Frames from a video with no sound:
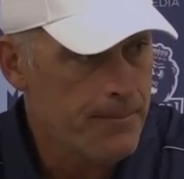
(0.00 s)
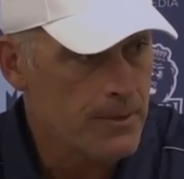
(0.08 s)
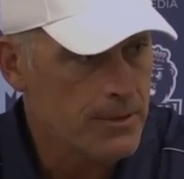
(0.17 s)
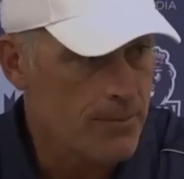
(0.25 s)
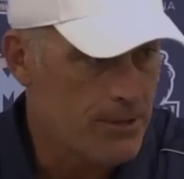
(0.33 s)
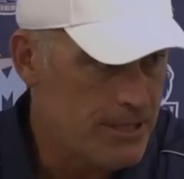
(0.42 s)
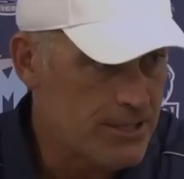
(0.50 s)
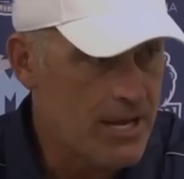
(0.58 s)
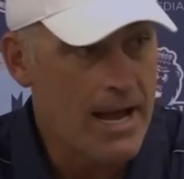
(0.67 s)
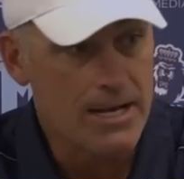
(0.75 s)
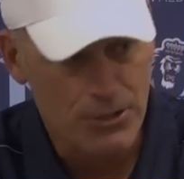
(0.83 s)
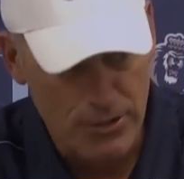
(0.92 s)
But some of these
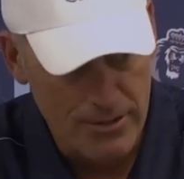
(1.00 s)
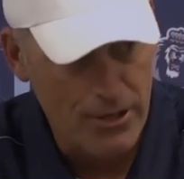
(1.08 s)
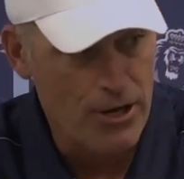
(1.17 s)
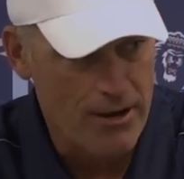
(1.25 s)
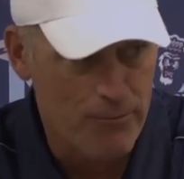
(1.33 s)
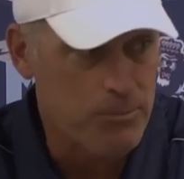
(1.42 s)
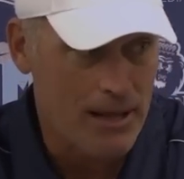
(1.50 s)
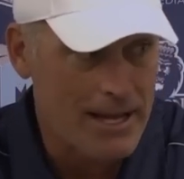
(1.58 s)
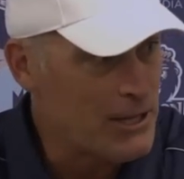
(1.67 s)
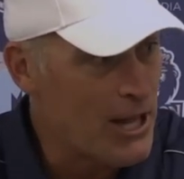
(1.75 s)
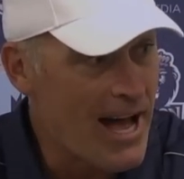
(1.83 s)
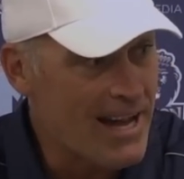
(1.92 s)
guys, they're going to have to play
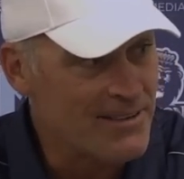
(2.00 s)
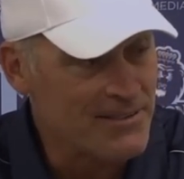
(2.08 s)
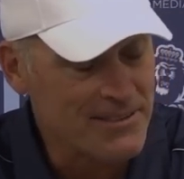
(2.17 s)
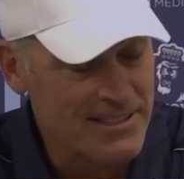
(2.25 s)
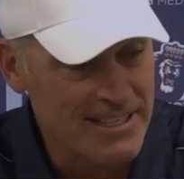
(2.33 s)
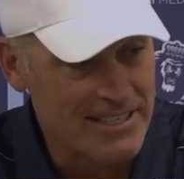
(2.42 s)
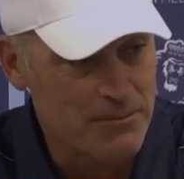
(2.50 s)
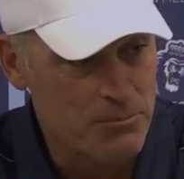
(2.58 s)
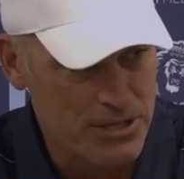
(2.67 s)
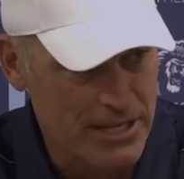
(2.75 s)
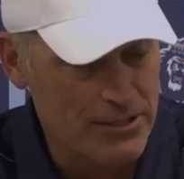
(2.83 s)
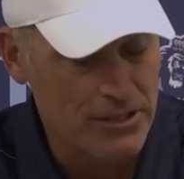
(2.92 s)
a lot, and
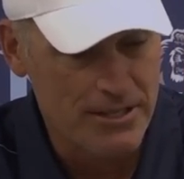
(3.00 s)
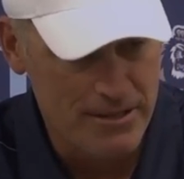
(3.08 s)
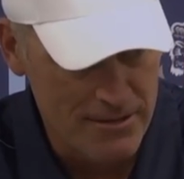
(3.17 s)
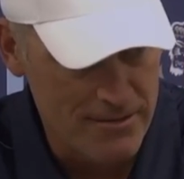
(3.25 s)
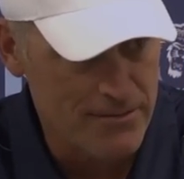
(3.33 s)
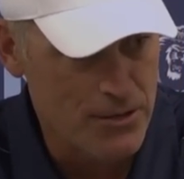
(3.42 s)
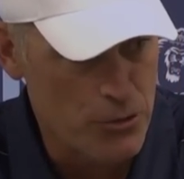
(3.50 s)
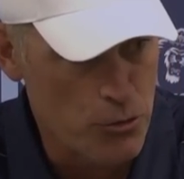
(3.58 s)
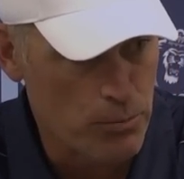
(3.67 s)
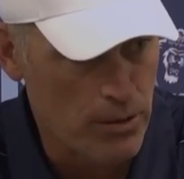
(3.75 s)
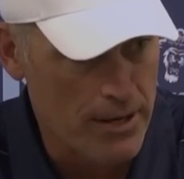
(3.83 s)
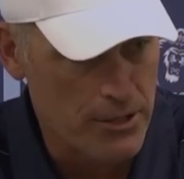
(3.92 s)
particularly the
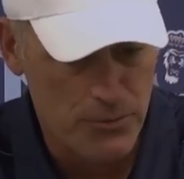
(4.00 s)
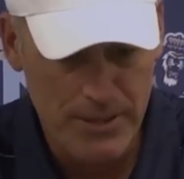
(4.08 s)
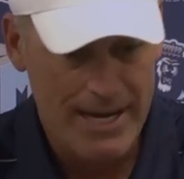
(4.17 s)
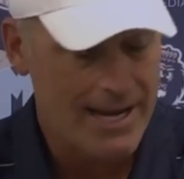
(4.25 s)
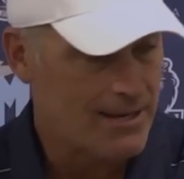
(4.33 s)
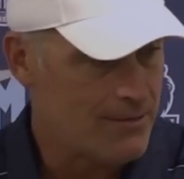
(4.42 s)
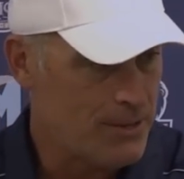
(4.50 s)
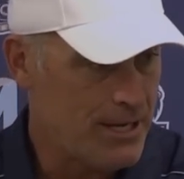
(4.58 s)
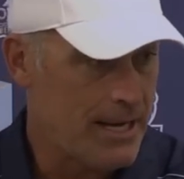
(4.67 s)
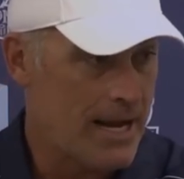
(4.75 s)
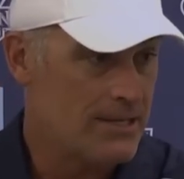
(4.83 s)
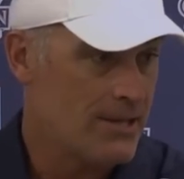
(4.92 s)
new players. We
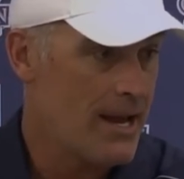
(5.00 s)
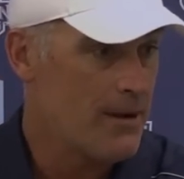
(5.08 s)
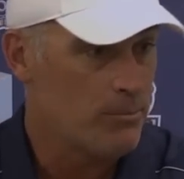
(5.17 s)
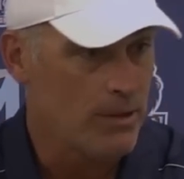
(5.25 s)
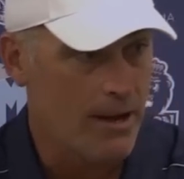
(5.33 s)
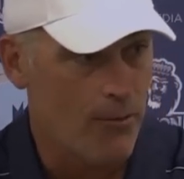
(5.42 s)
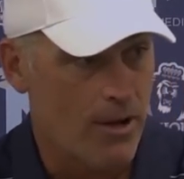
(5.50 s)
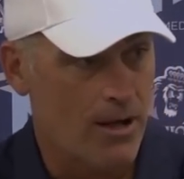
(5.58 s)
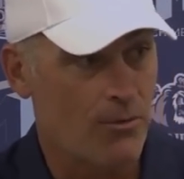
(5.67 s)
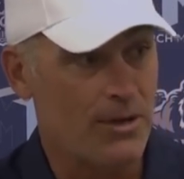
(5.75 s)
need Isaiah to play well.